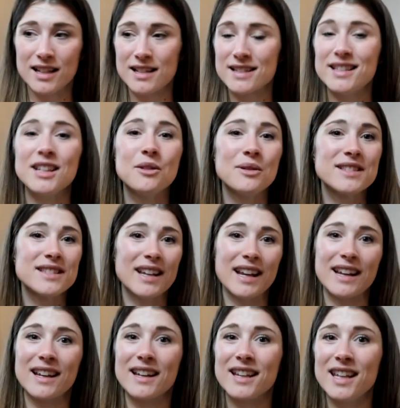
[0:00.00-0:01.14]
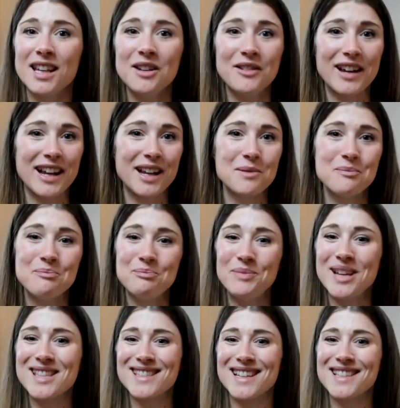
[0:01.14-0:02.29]
Sequencing, cueing,
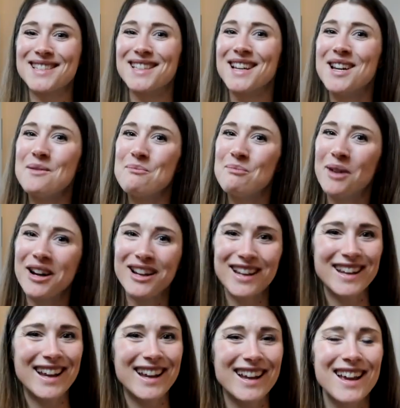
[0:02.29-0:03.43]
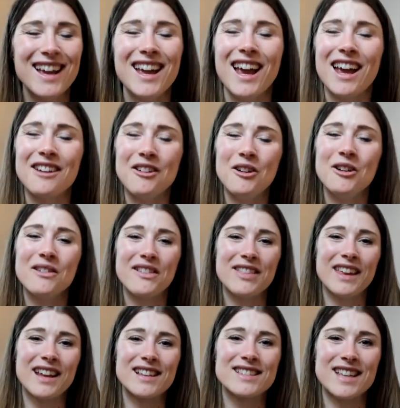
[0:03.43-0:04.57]
business, marketing, and all the
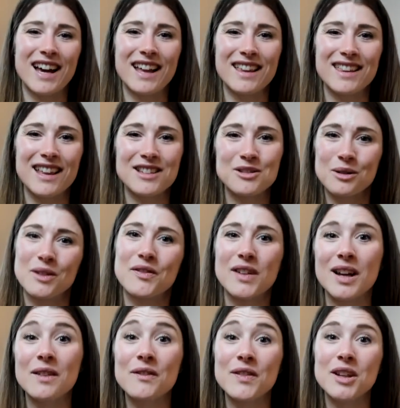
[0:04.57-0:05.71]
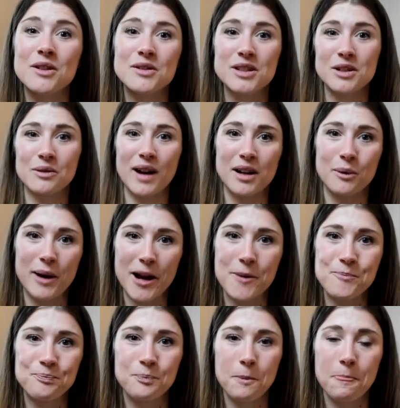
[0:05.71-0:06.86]
things that, that sort of confuse you right away.
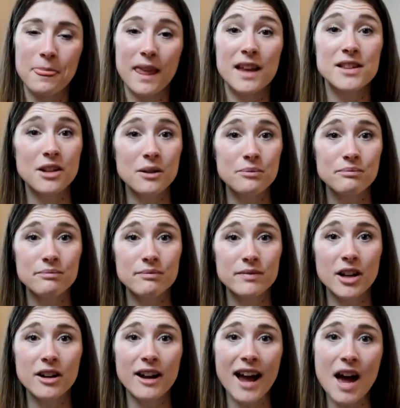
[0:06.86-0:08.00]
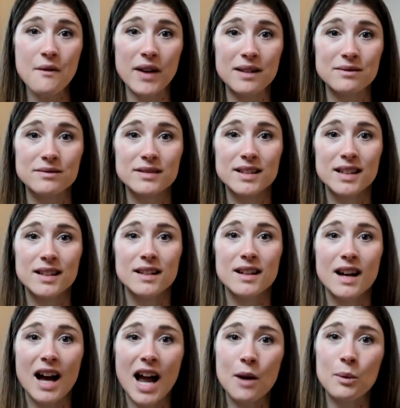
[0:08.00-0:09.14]
So there you have it.
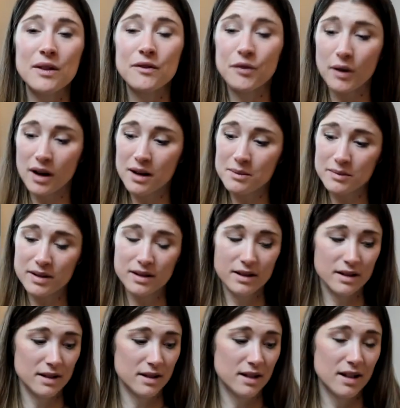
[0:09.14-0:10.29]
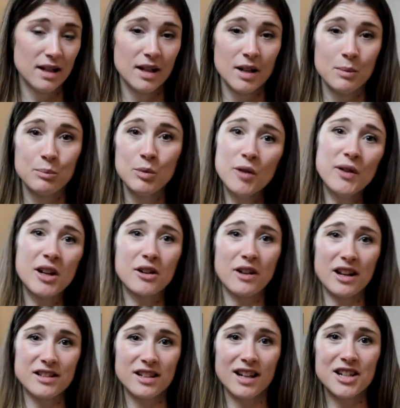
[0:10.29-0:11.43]
I went from moving
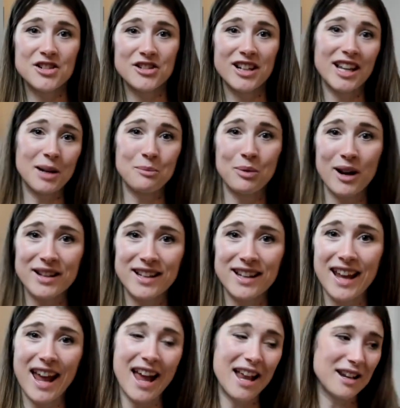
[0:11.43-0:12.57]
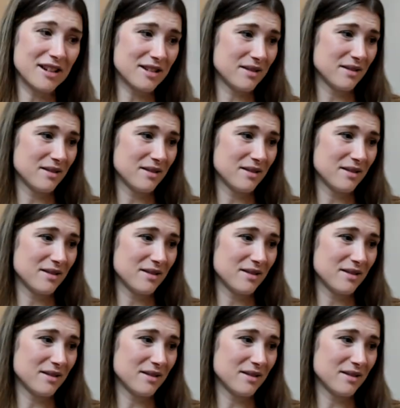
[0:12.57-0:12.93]
across the country, getting pregnant, and